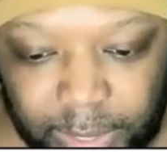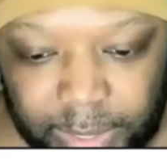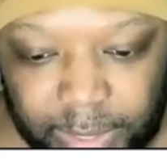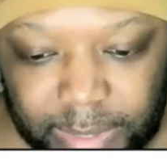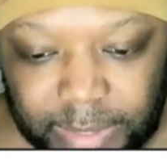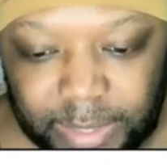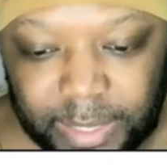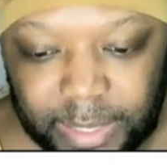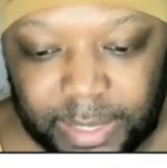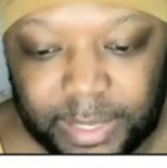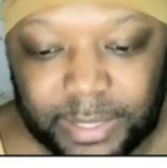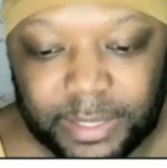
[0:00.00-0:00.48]

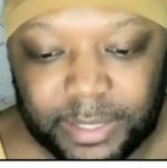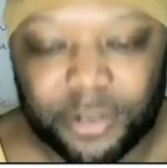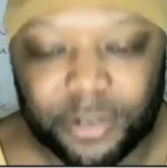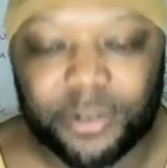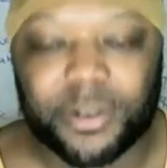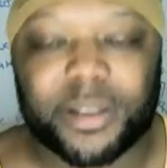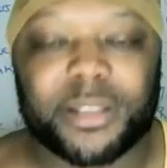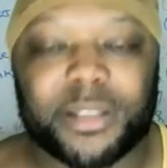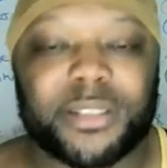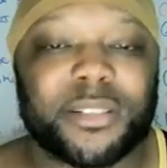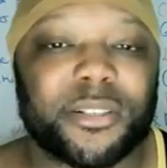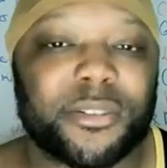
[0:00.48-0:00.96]
is is
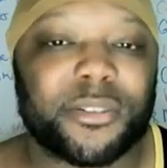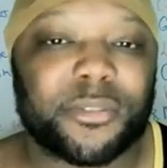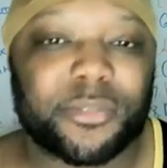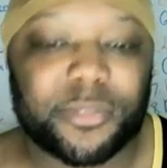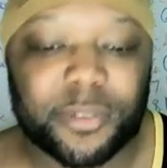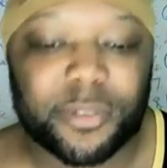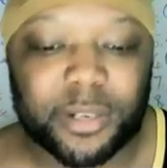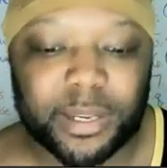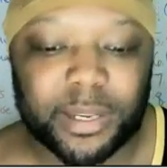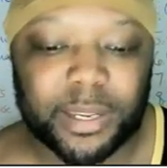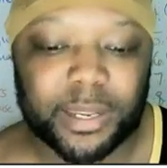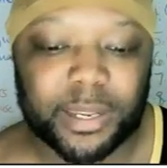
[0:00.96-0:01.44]
going to
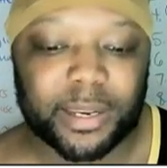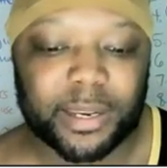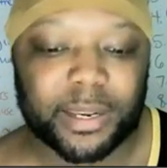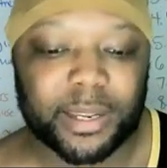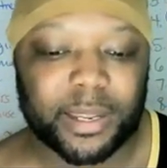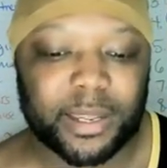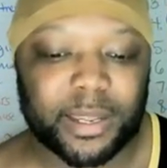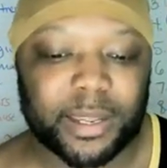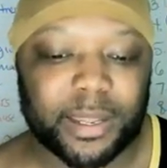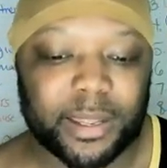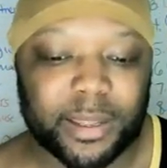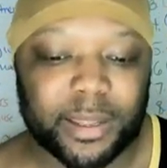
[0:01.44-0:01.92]

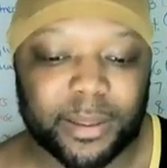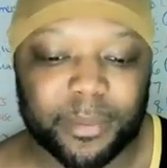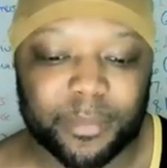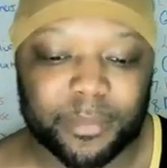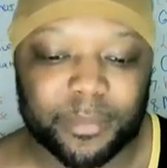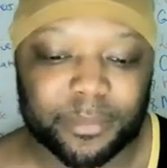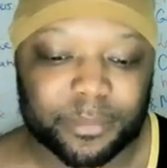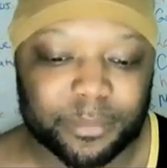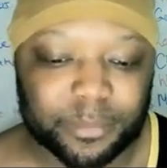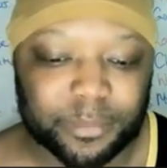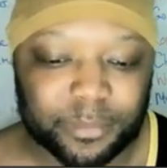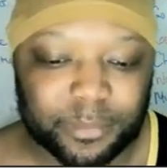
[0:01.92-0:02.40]
freaking
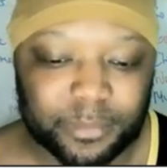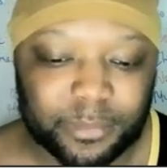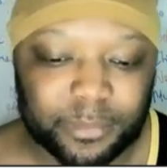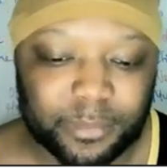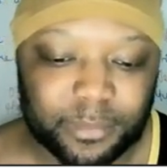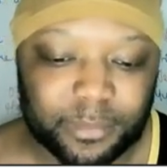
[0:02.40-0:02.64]
um,